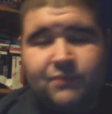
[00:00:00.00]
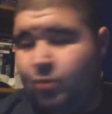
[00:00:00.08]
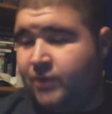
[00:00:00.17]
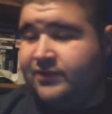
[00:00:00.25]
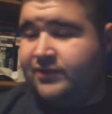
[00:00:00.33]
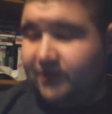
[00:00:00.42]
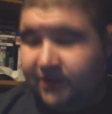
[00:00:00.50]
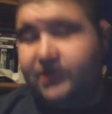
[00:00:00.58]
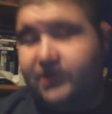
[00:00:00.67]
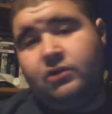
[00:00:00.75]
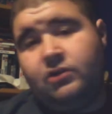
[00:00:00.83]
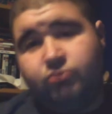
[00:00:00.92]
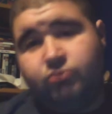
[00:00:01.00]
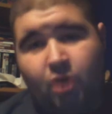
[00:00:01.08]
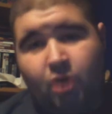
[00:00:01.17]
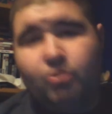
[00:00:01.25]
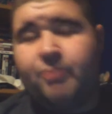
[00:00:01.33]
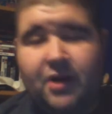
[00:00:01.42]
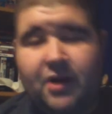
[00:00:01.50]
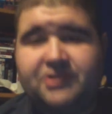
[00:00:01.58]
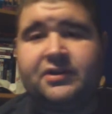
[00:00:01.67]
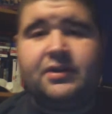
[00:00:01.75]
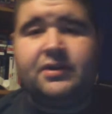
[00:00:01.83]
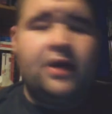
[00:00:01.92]
was a little lower
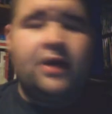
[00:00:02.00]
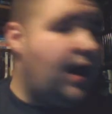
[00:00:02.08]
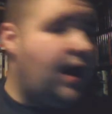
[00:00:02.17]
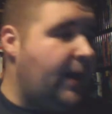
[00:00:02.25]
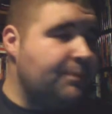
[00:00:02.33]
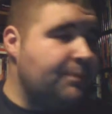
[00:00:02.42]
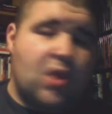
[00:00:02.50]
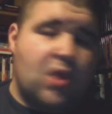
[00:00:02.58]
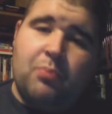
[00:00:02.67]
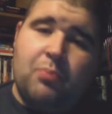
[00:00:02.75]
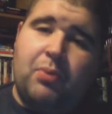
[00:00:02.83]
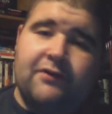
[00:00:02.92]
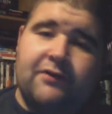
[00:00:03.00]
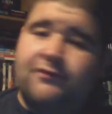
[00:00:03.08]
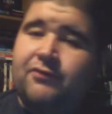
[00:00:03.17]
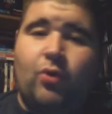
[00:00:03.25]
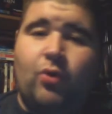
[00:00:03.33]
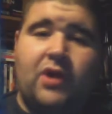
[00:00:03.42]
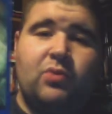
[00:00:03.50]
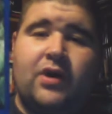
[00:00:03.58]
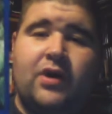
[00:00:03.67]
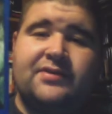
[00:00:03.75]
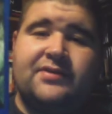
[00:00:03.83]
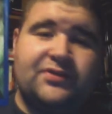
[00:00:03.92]
budget, but for what it
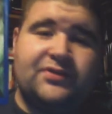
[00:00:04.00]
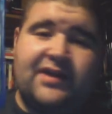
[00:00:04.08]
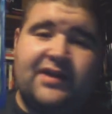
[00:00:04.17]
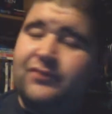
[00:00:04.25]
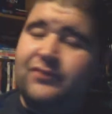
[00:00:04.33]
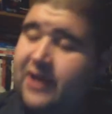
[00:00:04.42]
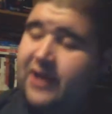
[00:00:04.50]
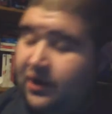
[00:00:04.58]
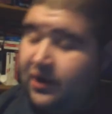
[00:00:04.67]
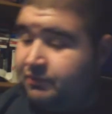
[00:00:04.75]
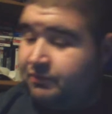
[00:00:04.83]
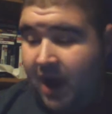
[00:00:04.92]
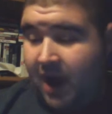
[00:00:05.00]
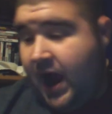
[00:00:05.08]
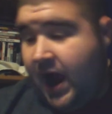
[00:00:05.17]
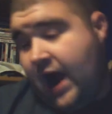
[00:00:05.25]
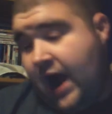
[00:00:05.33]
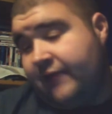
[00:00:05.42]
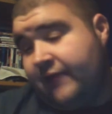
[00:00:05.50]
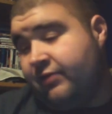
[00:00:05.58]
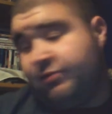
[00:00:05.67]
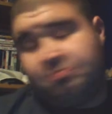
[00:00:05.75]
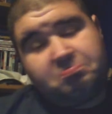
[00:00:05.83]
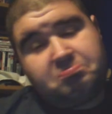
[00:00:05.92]
was definitely a, I
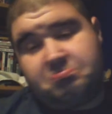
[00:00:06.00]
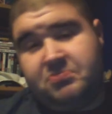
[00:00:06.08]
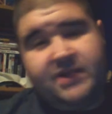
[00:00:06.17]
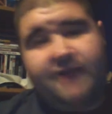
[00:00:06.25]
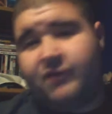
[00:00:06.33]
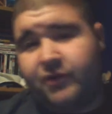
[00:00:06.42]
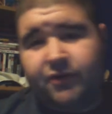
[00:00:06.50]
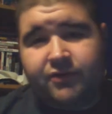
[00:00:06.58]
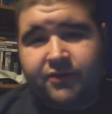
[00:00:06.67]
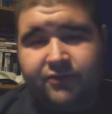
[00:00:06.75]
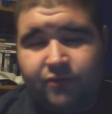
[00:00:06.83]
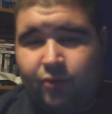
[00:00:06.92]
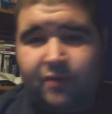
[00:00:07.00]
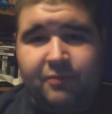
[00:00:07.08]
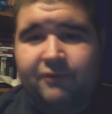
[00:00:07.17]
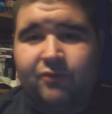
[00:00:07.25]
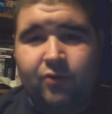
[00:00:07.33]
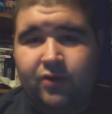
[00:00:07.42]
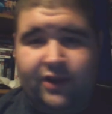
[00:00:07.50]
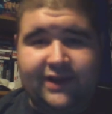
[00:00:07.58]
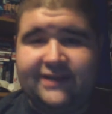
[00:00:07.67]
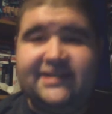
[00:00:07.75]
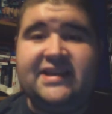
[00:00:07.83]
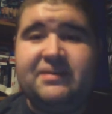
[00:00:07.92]
never heard the story before, like
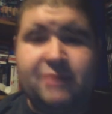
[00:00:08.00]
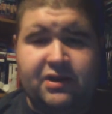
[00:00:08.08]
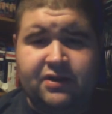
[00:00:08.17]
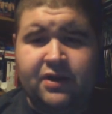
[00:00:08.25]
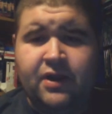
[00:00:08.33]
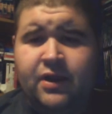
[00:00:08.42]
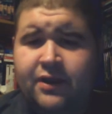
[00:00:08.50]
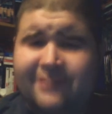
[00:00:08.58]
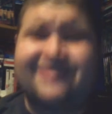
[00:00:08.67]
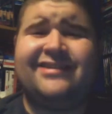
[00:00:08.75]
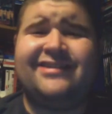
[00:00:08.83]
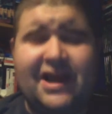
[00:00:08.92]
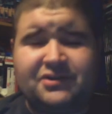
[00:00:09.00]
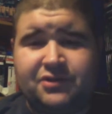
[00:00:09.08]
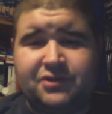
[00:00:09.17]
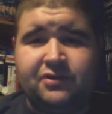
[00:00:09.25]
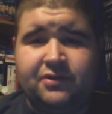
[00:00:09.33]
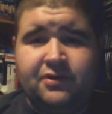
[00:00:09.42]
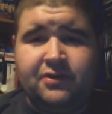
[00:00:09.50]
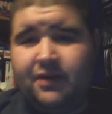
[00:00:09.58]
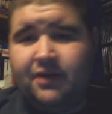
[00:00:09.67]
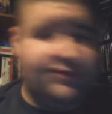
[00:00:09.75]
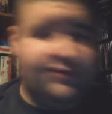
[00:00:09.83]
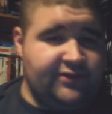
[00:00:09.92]
a demon slasher, it's